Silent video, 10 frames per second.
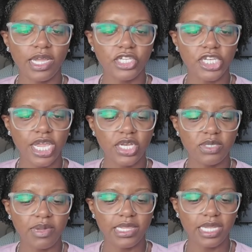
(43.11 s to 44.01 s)
I changed
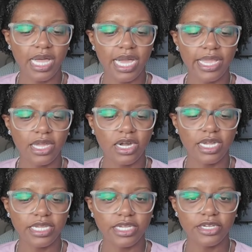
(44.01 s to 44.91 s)
my little icon
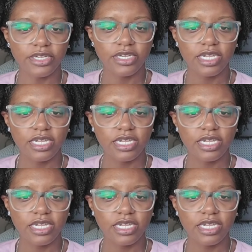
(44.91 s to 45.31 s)
here